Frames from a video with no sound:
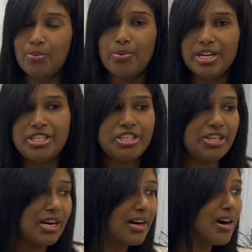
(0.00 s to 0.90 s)
which
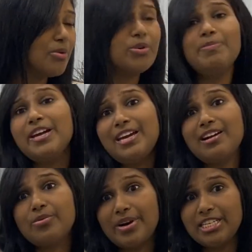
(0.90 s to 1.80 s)
would be a
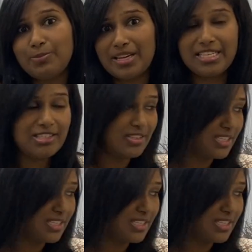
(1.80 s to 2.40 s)
great place to